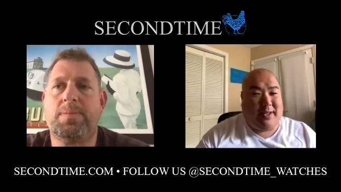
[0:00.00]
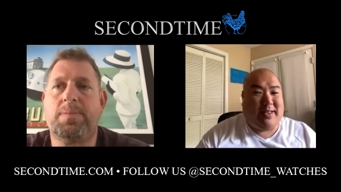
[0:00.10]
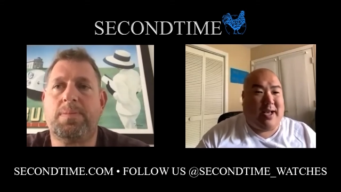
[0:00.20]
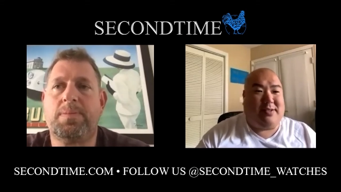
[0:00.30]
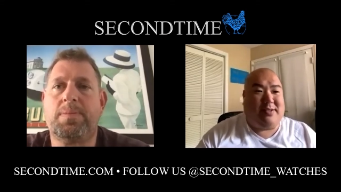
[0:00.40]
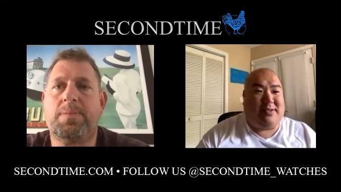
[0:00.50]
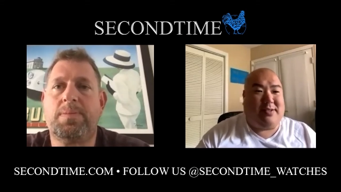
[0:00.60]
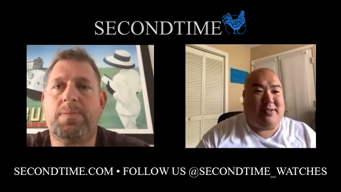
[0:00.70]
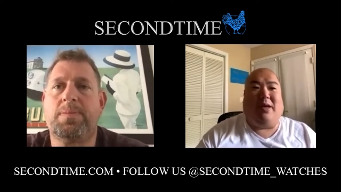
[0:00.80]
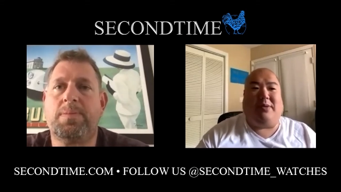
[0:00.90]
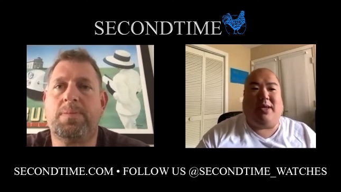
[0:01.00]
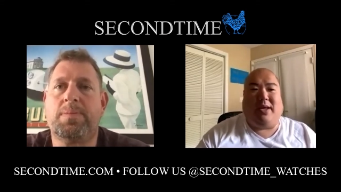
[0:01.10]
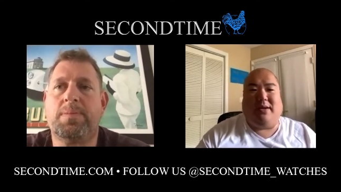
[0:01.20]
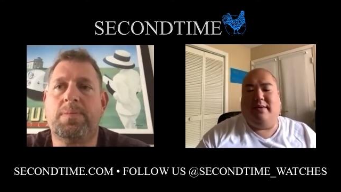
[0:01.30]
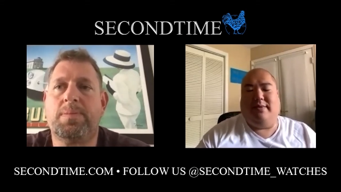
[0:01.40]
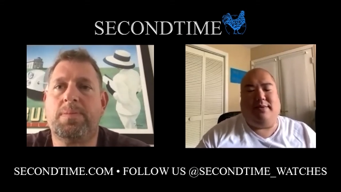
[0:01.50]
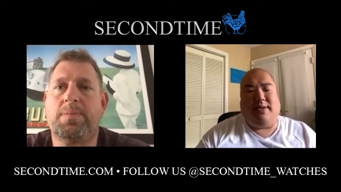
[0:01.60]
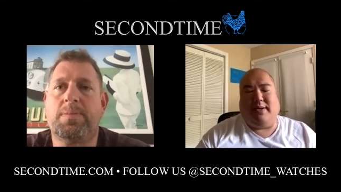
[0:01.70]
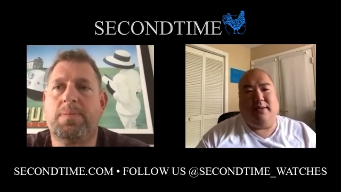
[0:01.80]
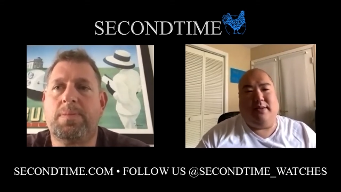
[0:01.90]
Speaker 1: thousand dollars draft kit,
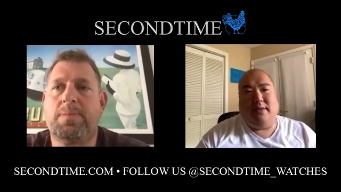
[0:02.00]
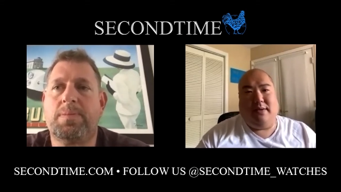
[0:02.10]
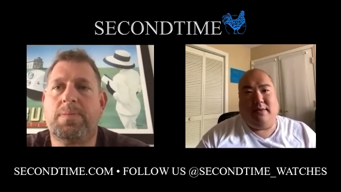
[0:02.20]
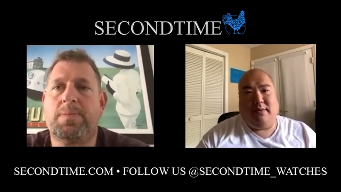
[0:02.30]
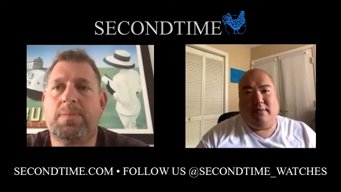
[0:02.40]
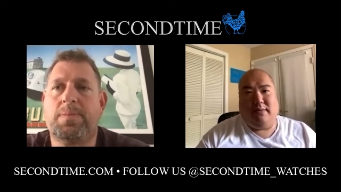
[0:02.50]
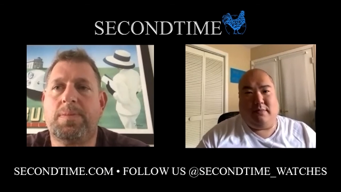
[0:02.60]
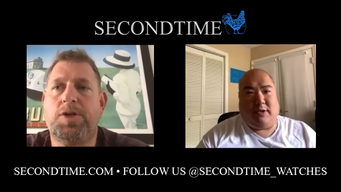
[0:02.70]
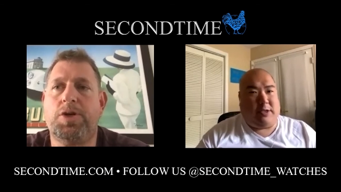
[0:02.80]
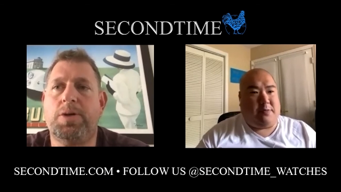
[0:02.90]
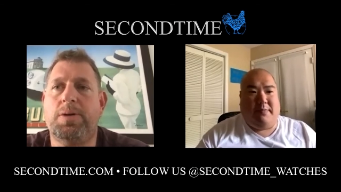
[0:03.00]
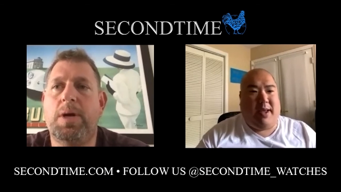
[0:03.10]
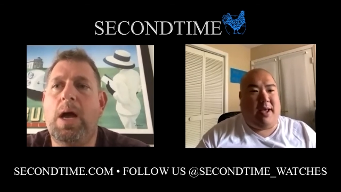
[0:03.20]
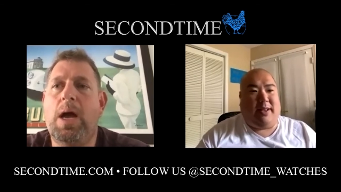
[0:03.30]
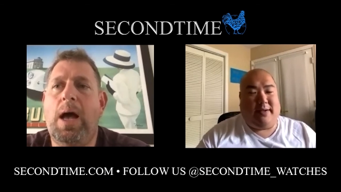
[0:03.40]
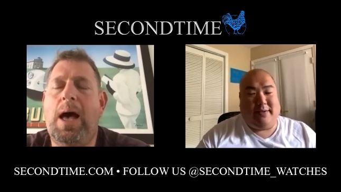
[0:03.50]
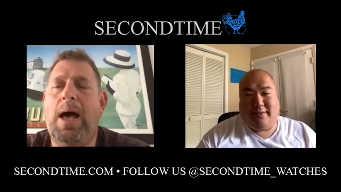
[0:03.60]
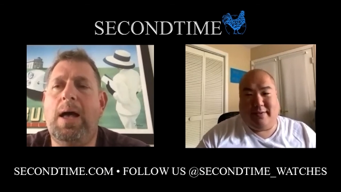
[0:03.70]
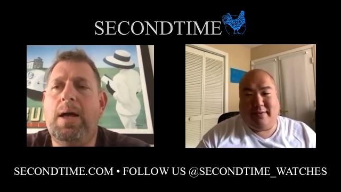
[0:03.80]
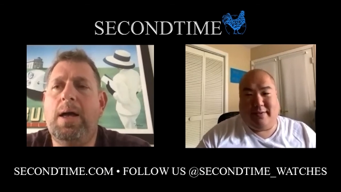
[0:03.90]
done. Just sure. mail it.
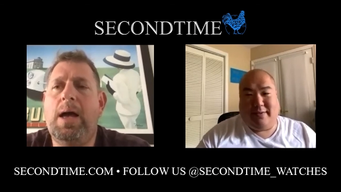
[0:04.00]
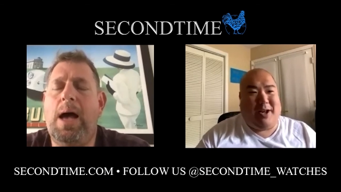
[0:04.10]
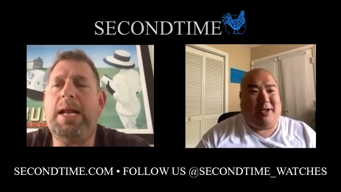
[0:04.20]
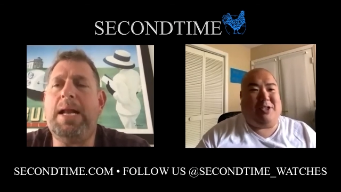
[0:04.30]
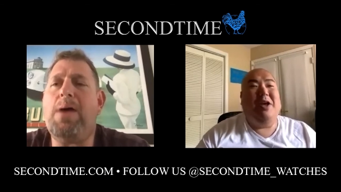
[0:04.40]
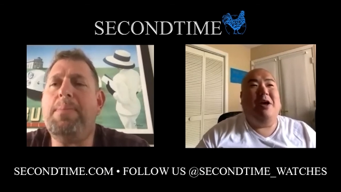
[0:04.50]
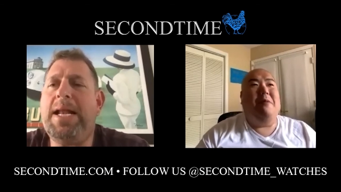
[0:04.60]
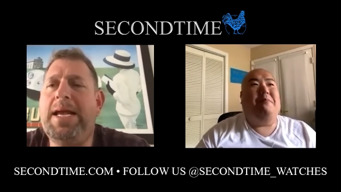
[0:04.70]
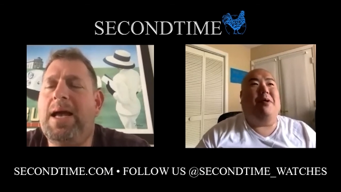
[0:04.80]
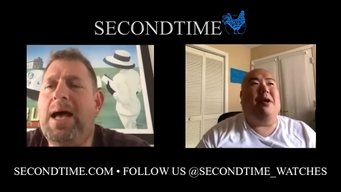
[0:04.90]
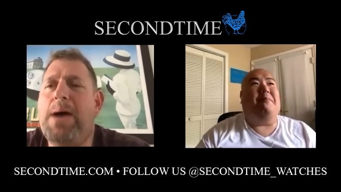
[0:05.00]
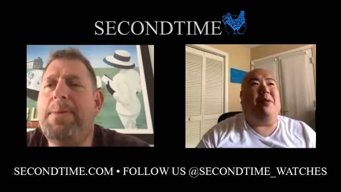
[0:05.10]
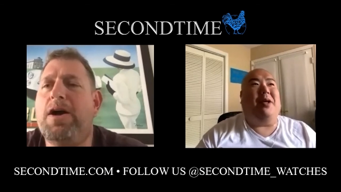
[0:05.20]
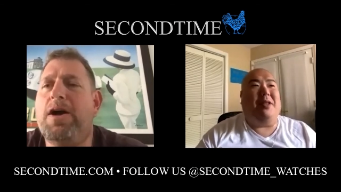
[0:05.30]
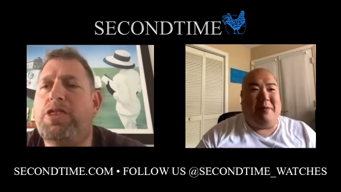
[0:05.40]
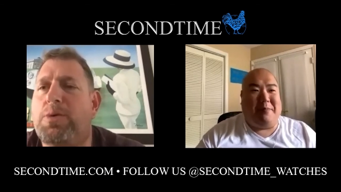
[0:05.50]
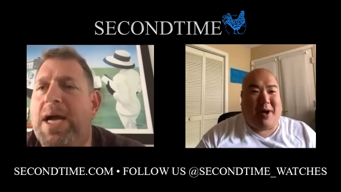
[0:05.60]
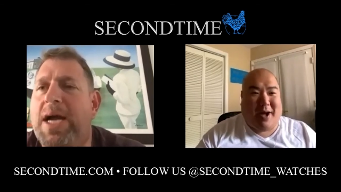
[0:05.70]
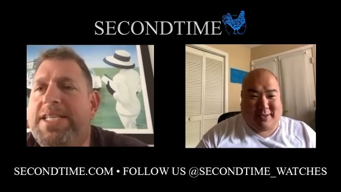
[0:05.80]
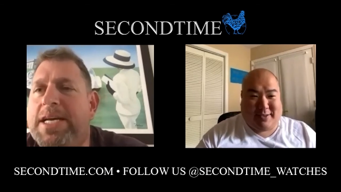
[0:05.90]
Put I a, mean, how many put how many
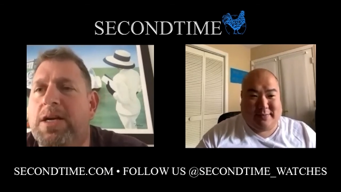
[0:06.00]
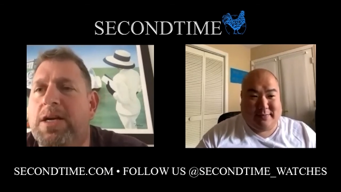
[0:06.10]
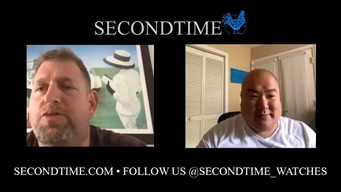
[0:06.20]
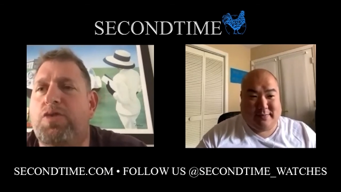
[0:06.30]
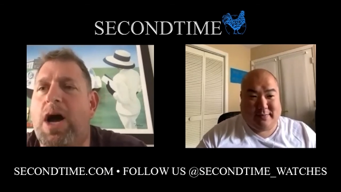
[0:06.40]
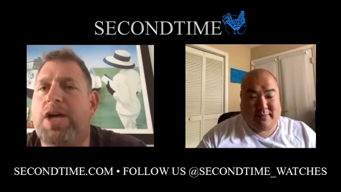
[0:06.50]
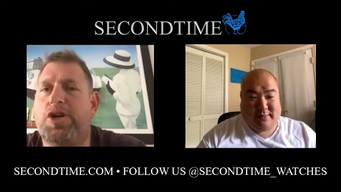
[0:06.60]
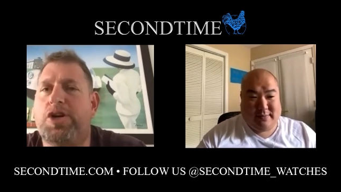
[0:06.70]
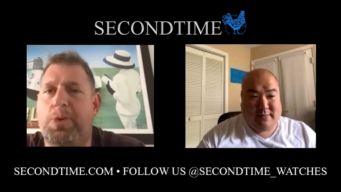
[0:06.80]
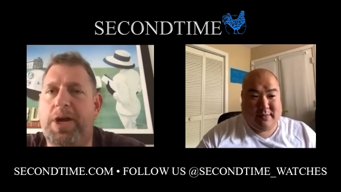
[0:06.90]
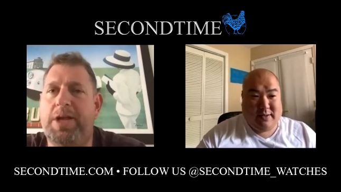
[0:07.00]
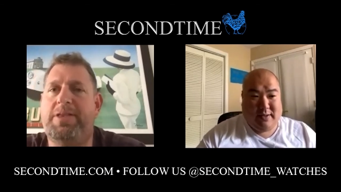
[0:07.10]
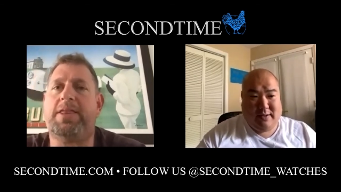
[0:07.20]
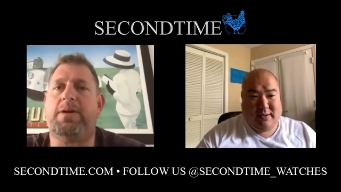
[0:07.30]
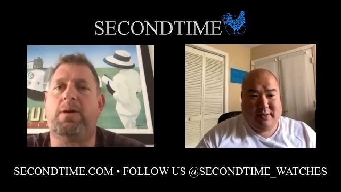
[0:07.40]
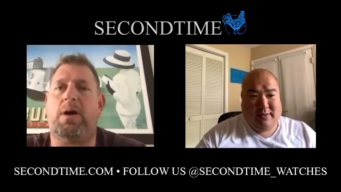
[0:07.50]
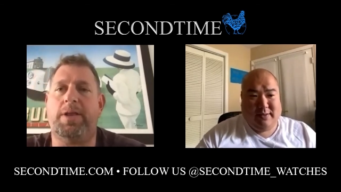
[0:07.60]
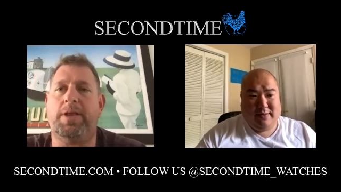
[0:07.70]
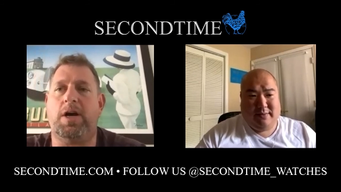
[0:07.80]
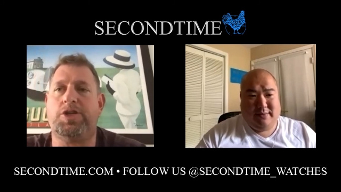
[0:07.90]
authorized
Speaker 2: dealers of Roger Dubuis you think there are
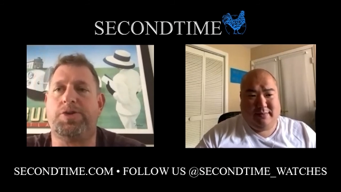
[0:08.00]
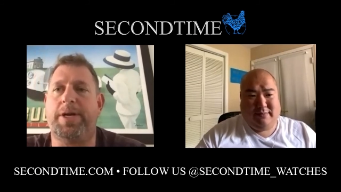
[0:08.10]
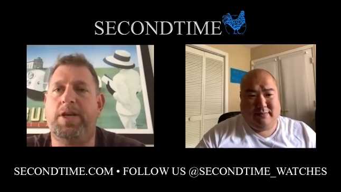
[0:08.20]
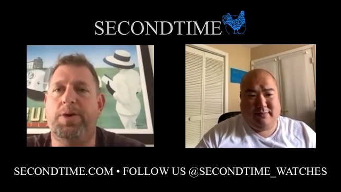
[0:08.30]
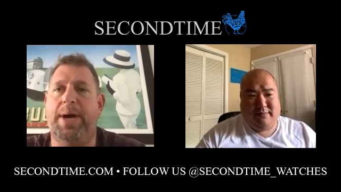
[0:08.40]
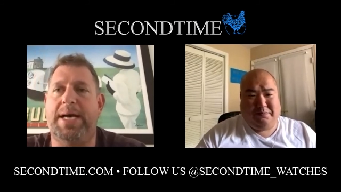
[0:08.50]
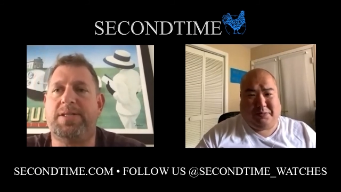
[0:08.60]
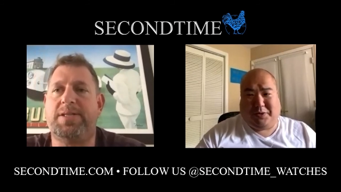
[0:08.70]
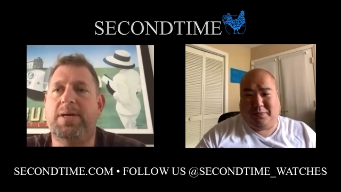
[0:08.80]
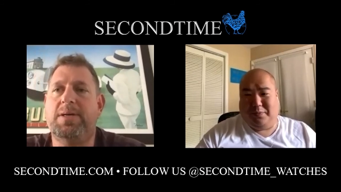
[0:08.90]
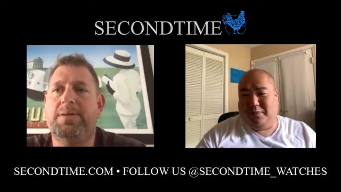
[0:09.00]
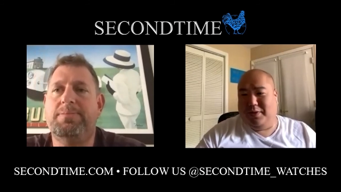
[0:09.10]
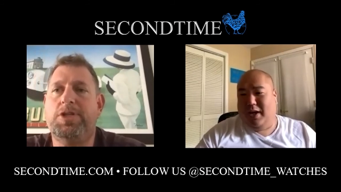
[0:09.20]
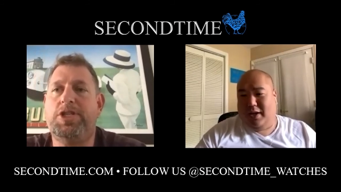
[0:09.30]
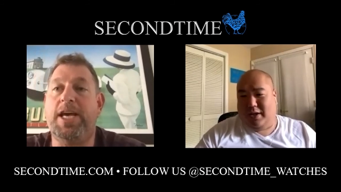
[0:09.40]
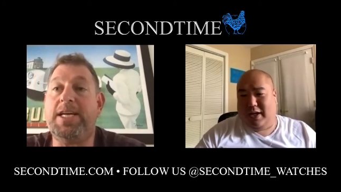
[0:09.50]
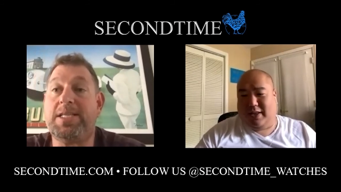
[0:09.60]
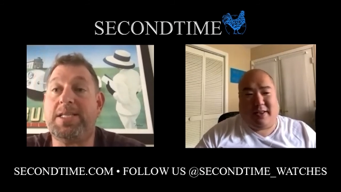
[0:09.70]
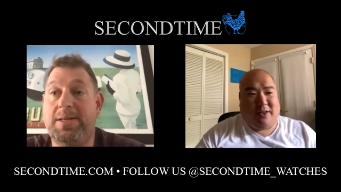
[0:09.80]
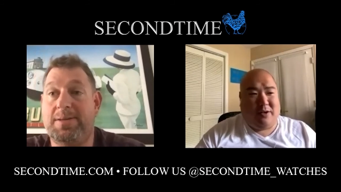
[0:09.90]
in the country in the U.S.? Six? You
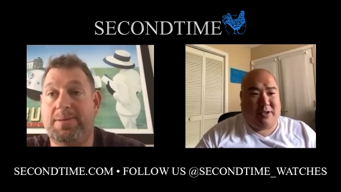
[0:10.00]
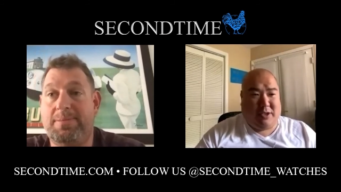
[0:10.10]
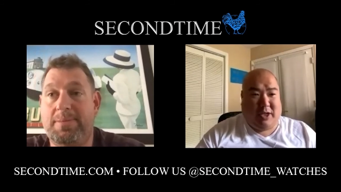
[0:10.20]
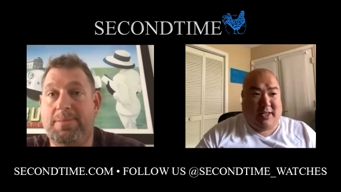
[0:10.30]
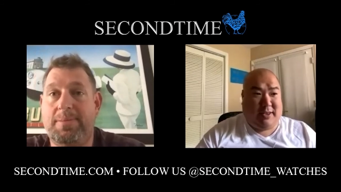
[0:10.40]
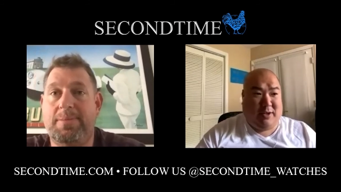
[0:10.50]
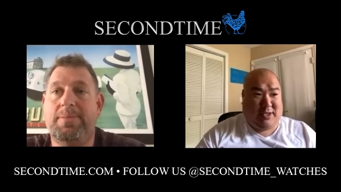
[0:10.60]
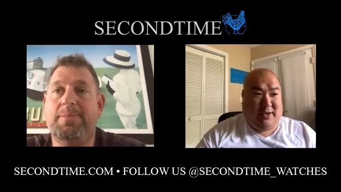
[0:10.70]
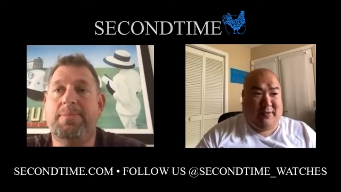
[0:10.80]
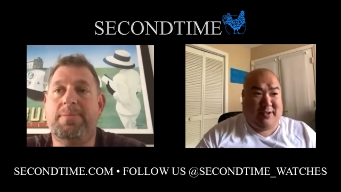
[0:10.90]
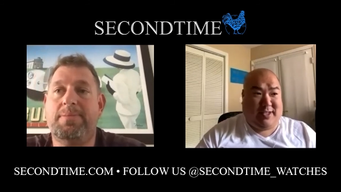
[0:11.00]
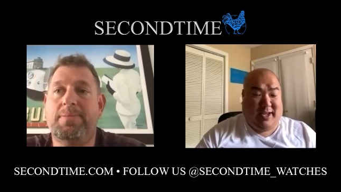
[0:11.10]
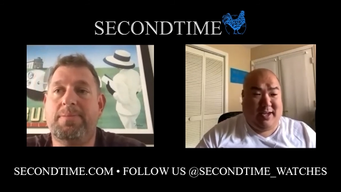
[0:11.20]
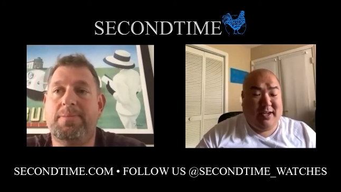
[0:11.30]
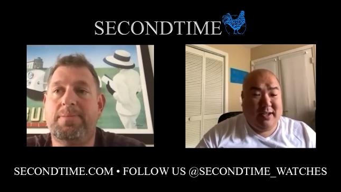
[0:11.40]
think
Speaker 1: there's you think there's even ten?